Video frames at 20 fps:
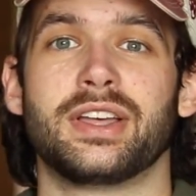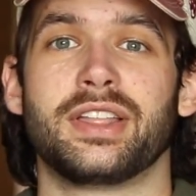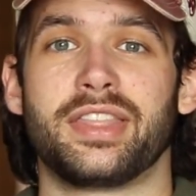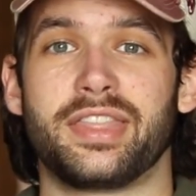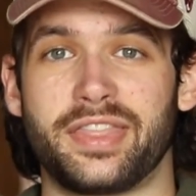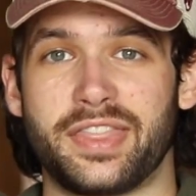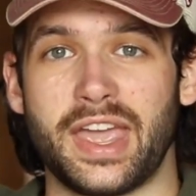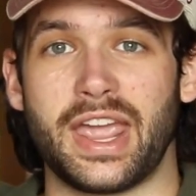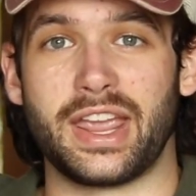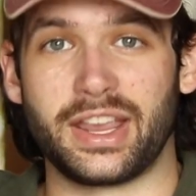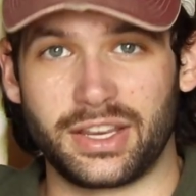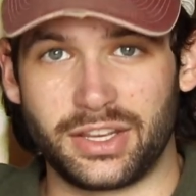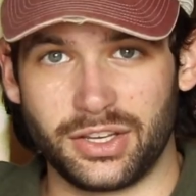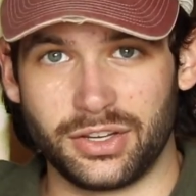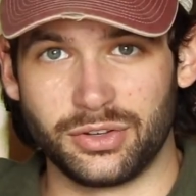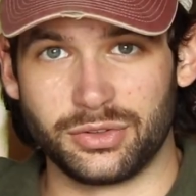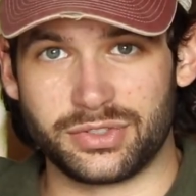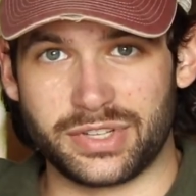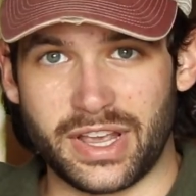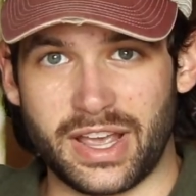Thank
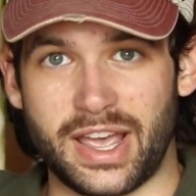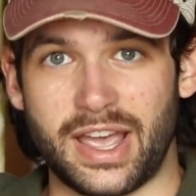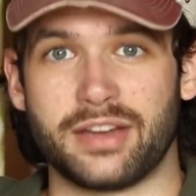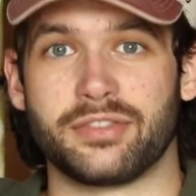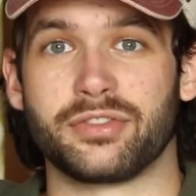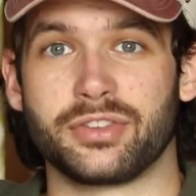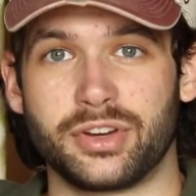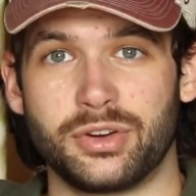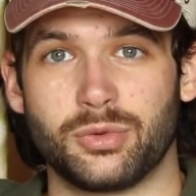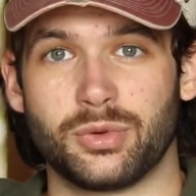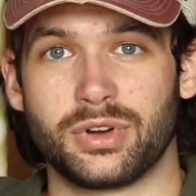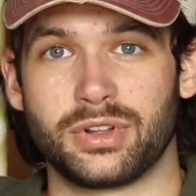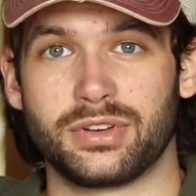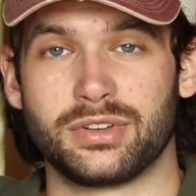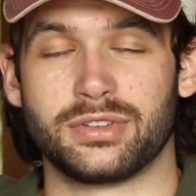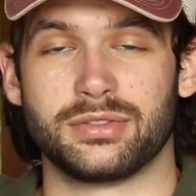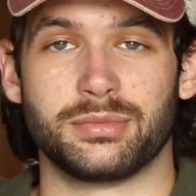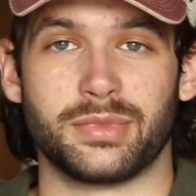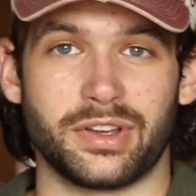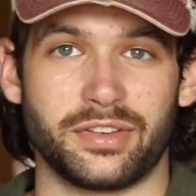you to
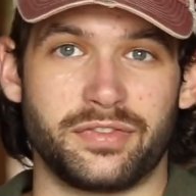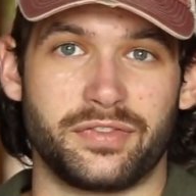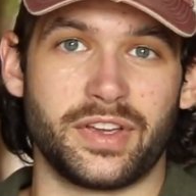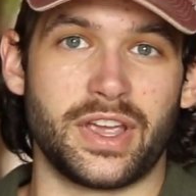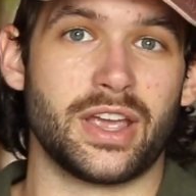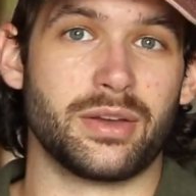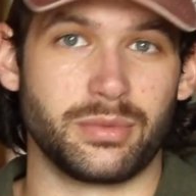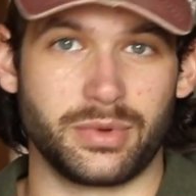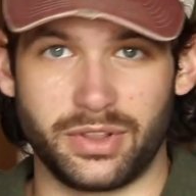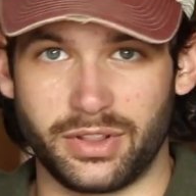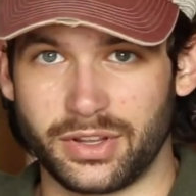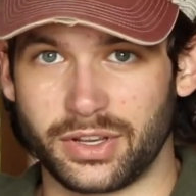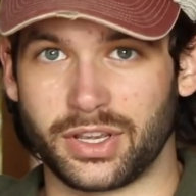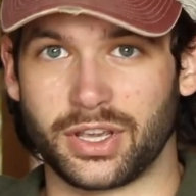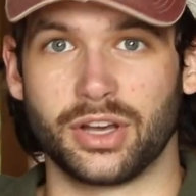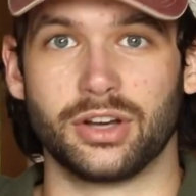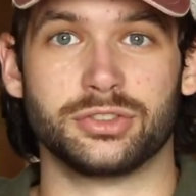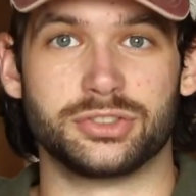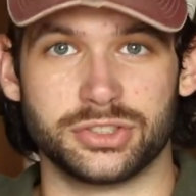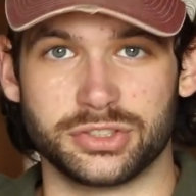everyone, my family, the
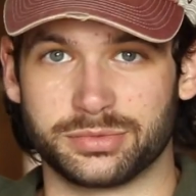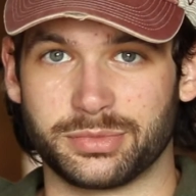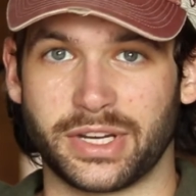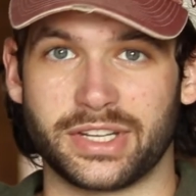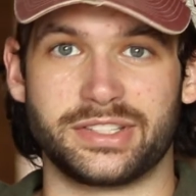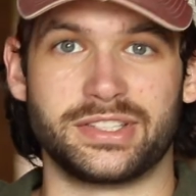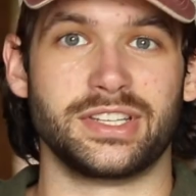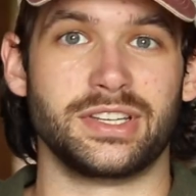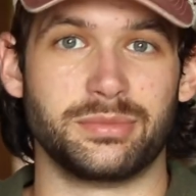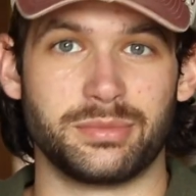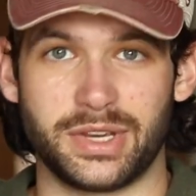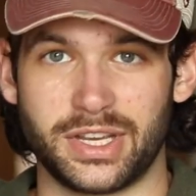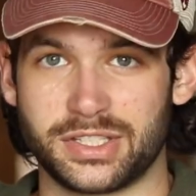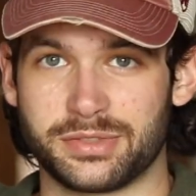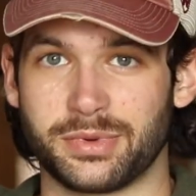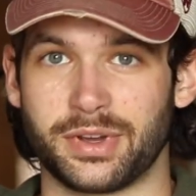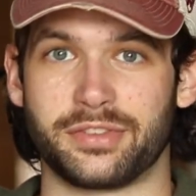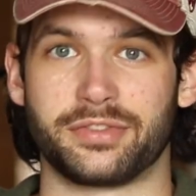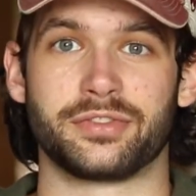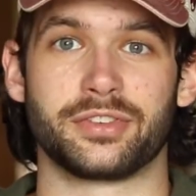coaches, my teammates,
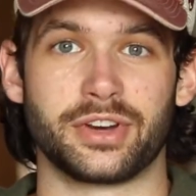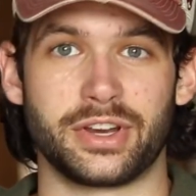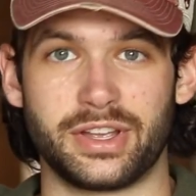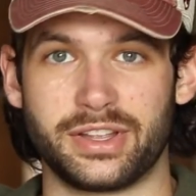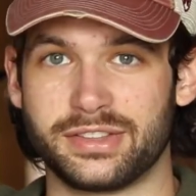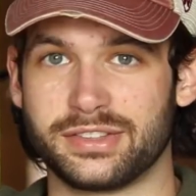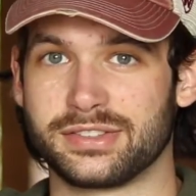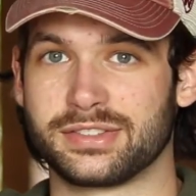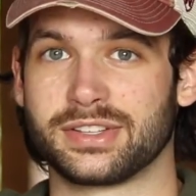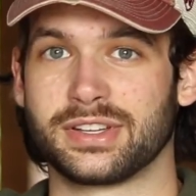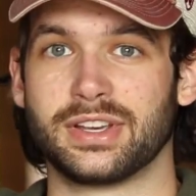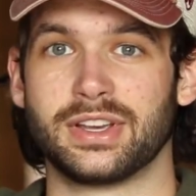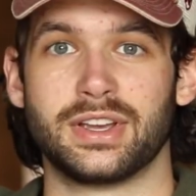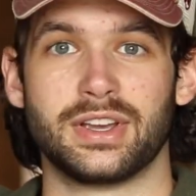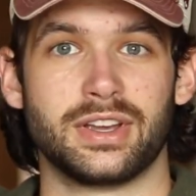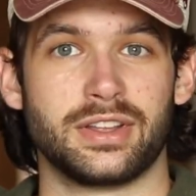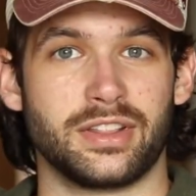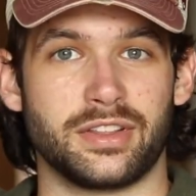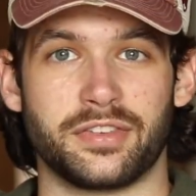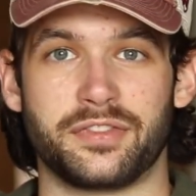my friends,
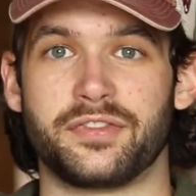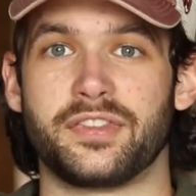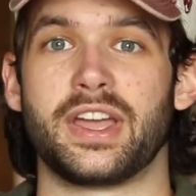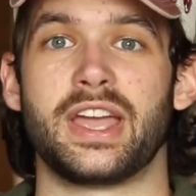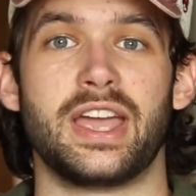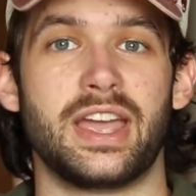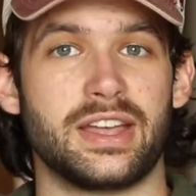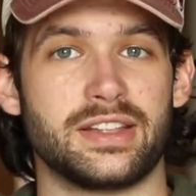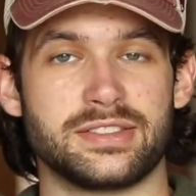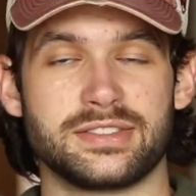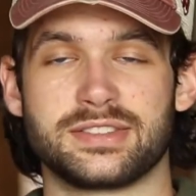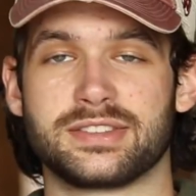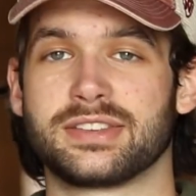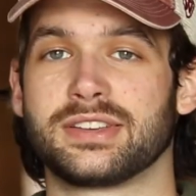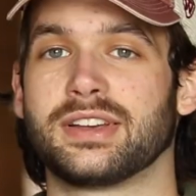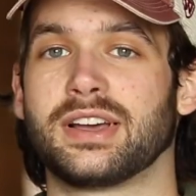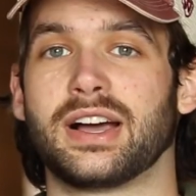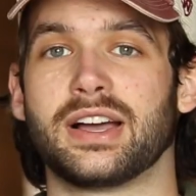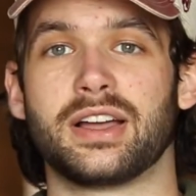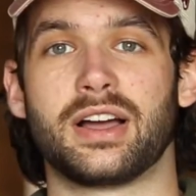the
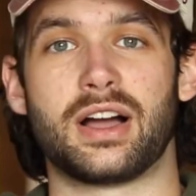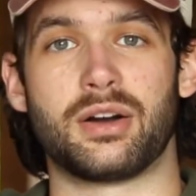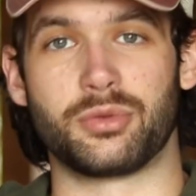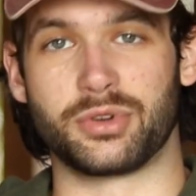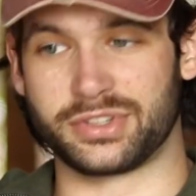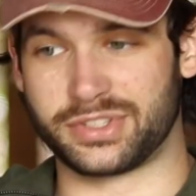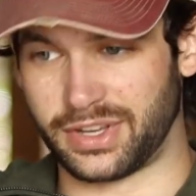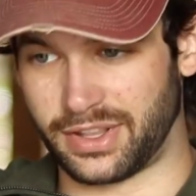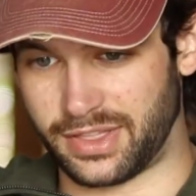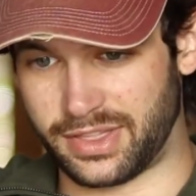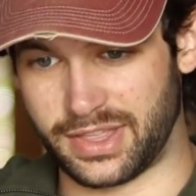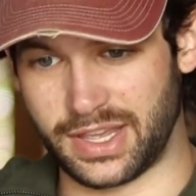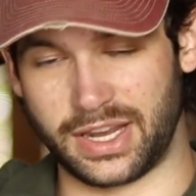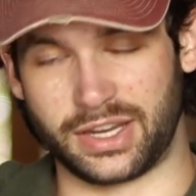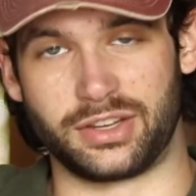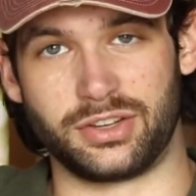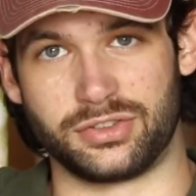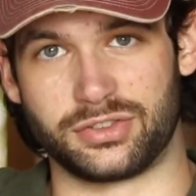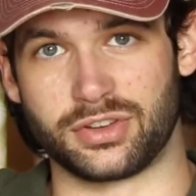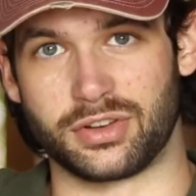fans. I want to say
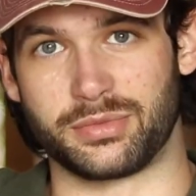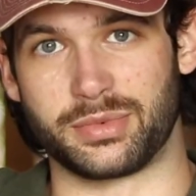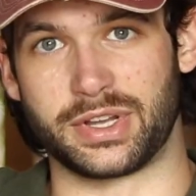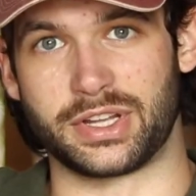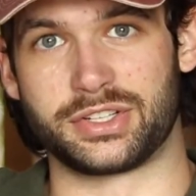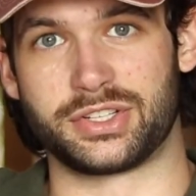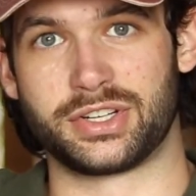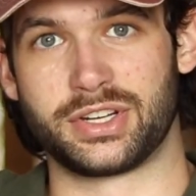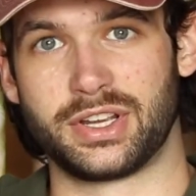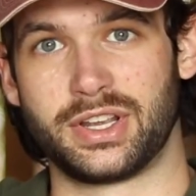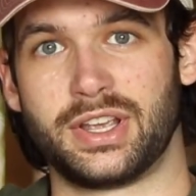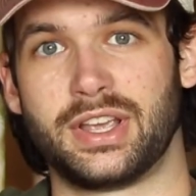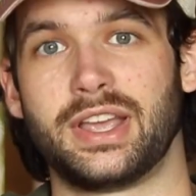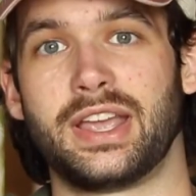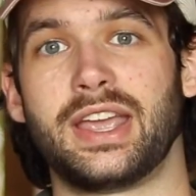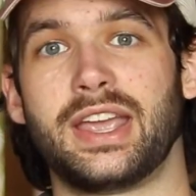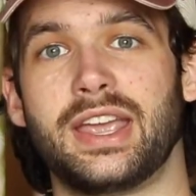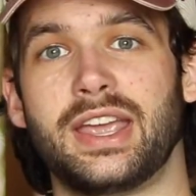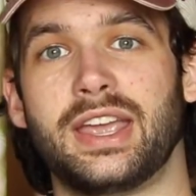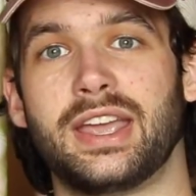thank you so much.
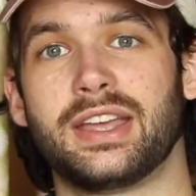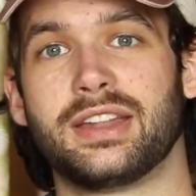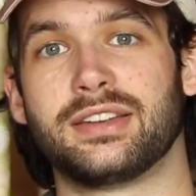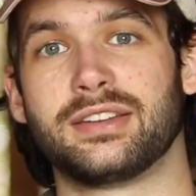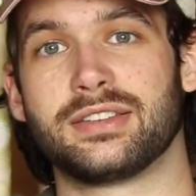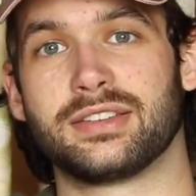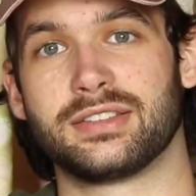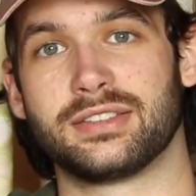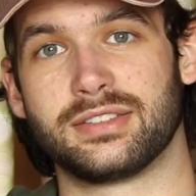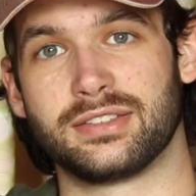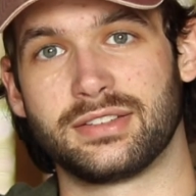And